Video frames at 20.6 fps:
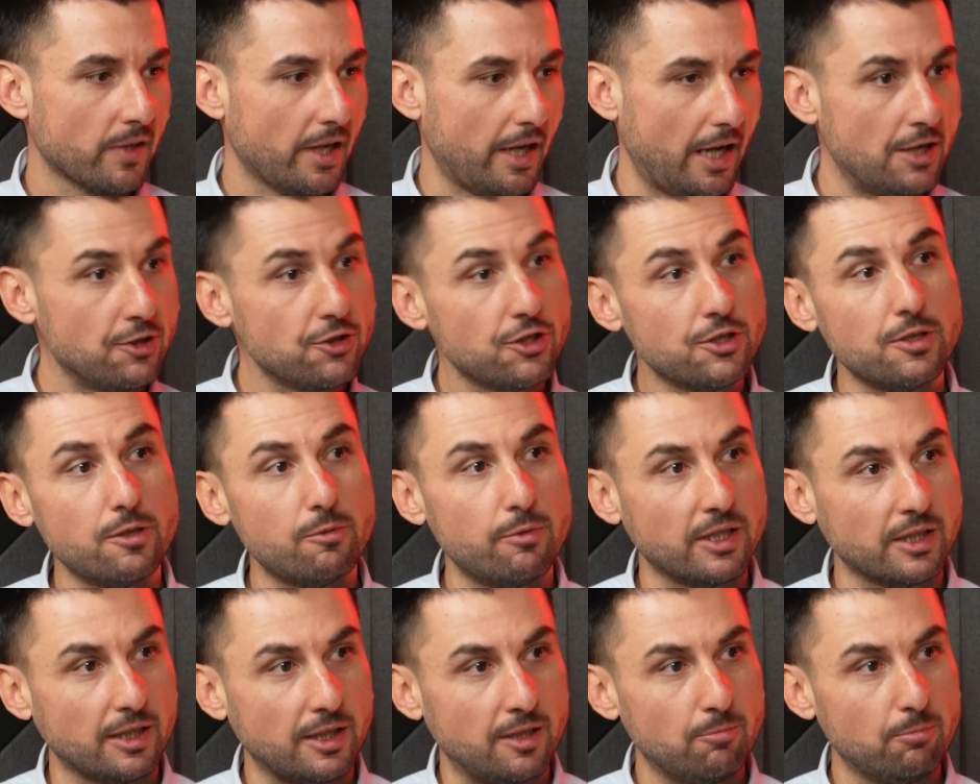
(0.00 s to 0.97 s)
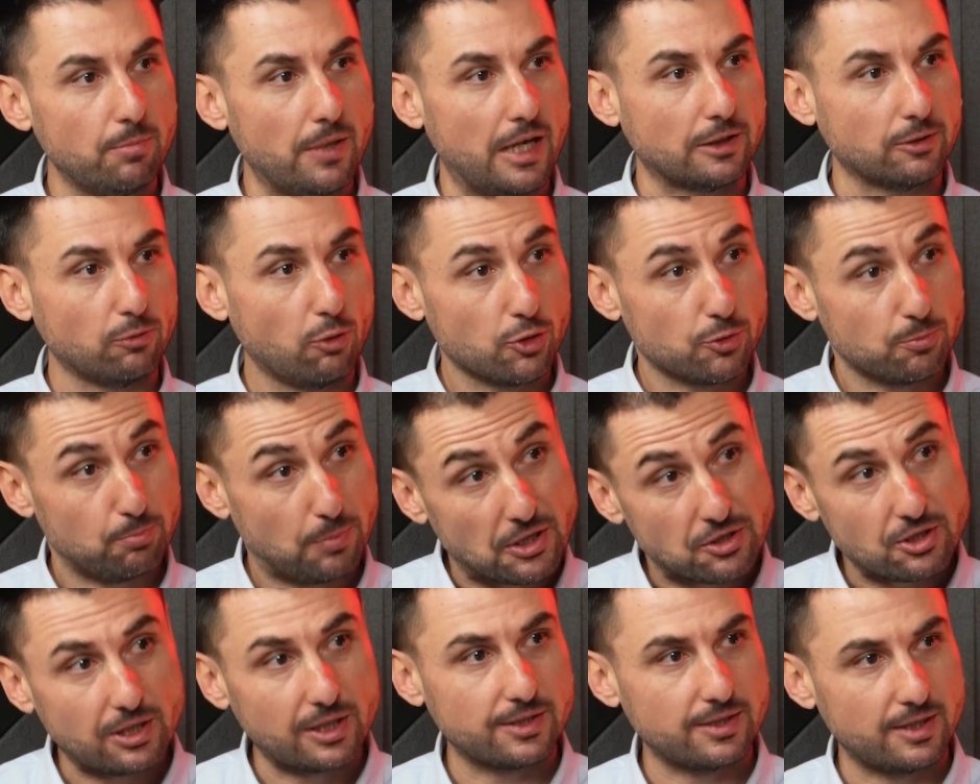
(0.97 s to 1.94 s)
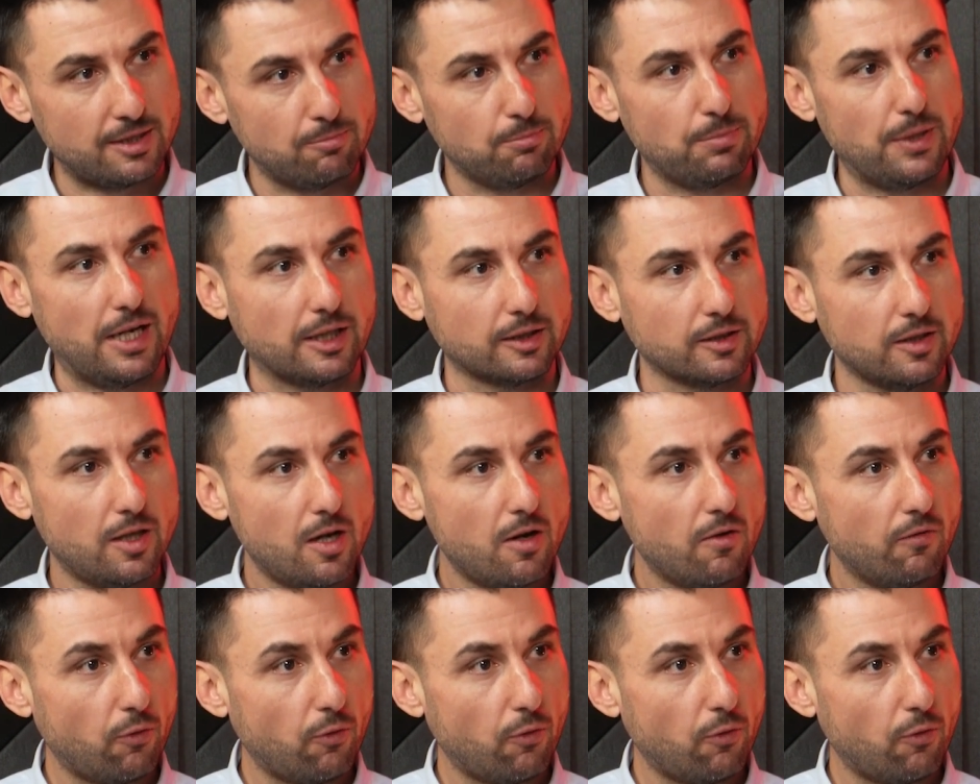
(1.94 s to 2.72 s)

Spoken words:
engineering impact or specialist impact